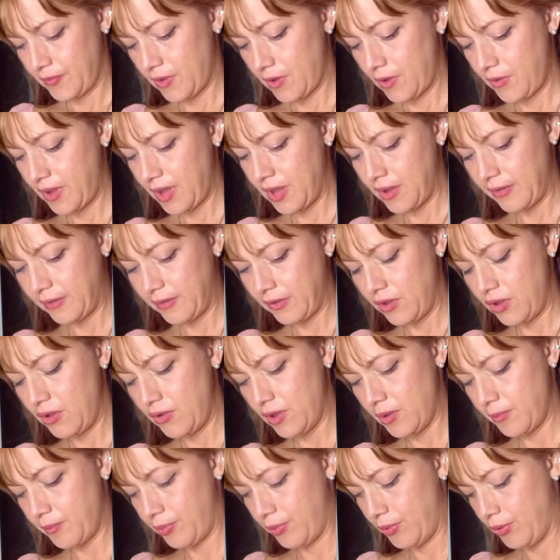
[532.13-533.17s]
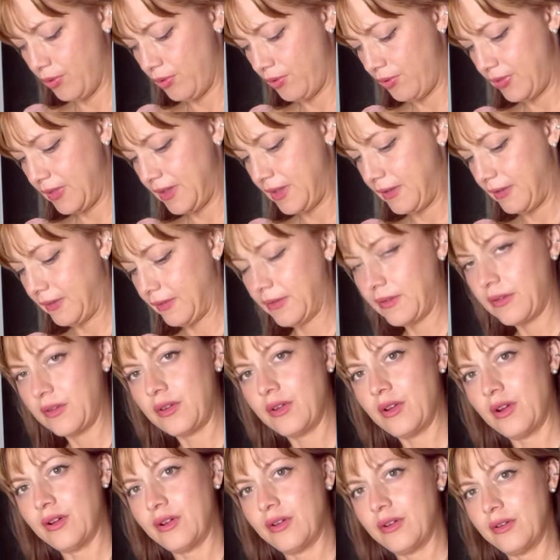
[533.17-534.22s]
Okay, so you can pull these
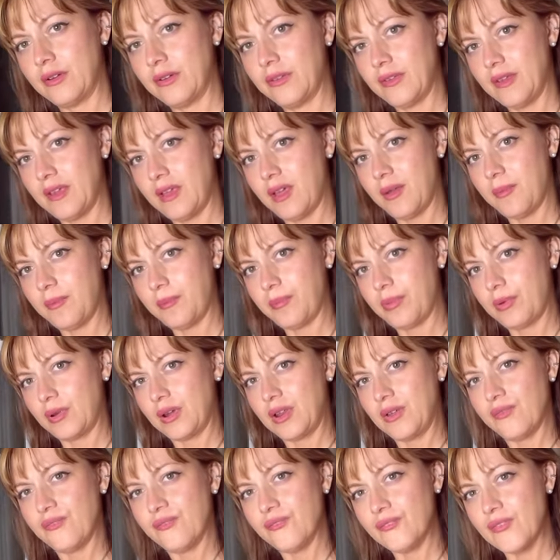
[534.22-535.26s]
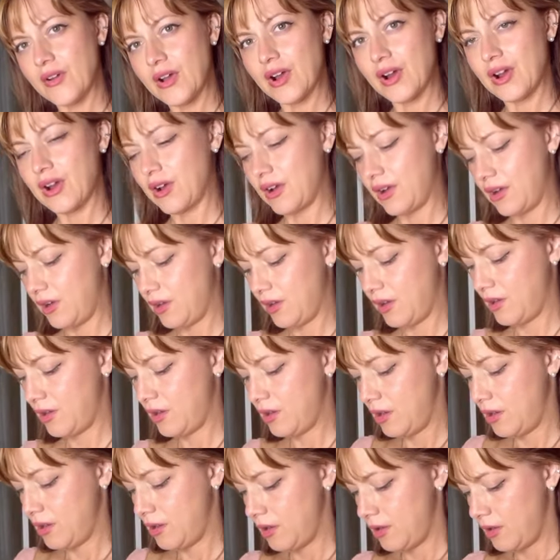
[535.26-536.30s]
garters up pretty far,
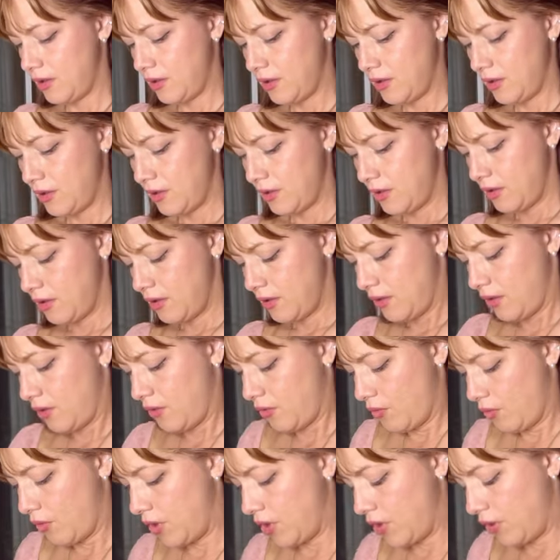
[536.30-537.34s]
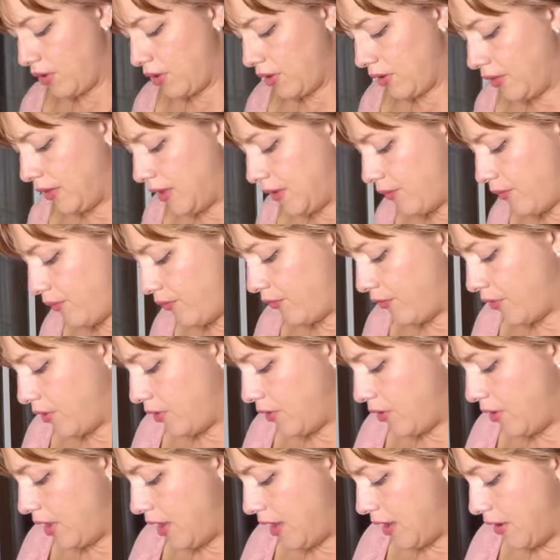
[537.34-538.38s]
or you could leave them
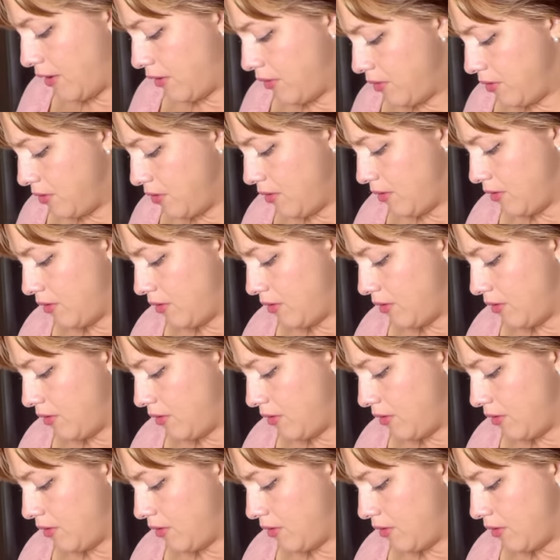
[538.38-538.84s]
further down.